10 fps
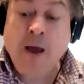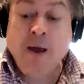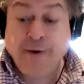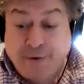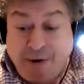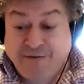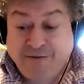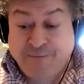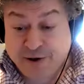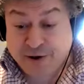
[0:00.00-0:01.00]
The creative
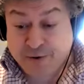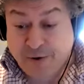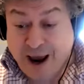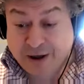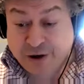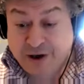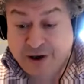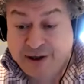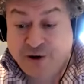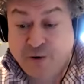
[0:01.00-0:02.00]
person's reaction
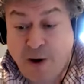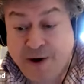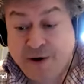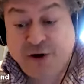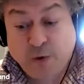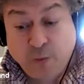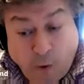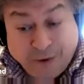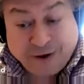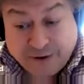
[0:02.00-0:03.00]
is to run
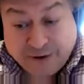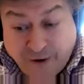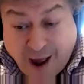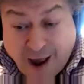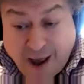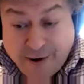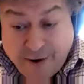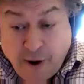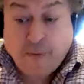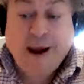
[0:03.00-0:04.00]
towards the fire,
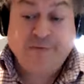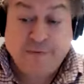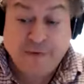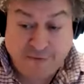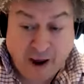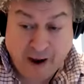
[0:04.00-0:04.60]
not away from the fire.